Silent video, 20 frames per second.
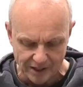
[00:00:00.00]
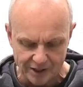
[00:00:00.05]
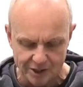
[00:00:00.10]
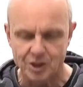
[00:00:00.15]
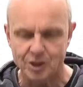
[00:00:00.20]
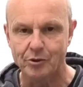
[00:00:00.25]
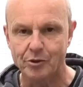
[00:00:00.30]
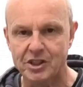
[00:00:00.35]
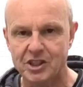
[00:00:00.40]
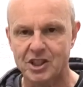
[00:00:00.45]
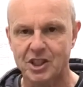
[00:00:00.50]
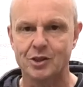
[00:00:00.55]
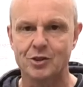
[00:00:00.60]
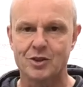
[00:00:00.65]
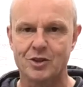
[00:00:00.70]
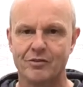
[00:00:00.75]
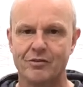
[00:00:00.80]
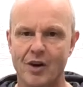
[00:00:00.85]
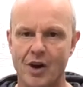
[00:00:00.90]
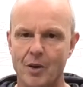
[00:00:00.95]
to
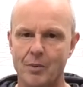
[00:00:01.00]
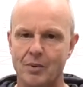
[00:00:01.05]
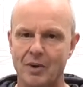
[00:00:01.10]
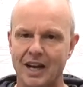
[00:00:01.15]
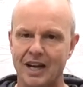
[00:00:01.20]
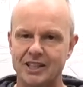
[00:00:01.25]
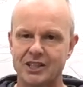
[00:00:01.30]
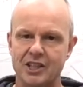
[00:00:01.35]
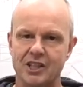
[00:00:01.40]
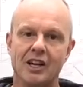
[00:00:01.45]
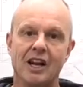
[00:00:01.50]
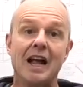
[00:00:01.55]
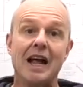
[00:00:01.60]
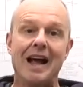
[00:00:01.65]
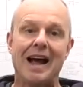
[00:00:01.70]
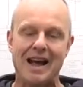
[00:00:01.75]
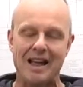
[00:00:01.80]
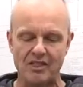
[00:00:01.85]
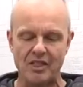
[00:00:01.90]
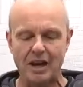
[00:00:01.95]
reduce the vibration
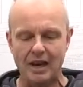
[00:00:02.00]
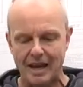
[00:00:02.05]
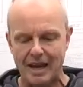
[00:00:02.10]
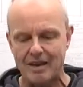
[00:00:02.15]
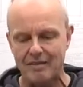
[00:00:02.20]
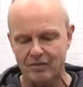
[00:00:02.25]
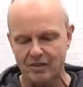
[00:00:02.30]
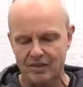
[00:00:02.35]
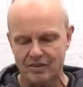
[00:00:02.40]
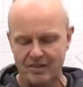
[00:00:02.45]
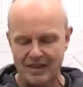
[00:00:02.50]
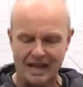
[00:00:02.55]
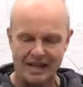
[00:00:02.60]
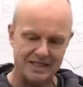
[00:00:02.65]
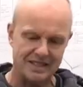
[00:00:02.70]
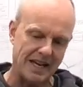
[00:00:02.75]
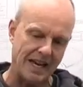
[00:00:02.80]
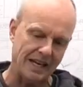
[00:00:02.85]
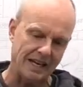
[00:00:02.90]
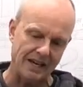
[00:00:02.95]
and the level of that
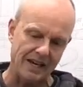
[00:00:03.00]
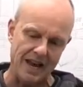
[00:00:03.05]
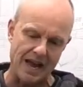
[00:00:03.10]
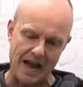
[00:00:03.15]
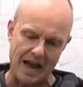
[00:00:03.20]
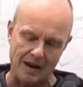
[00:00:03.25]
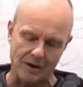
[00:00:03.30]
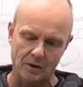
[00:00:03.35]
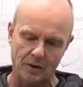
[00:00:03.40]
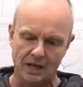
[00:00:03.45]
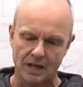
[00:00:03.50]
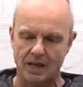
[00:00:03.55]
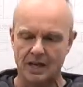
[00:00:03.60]
tank now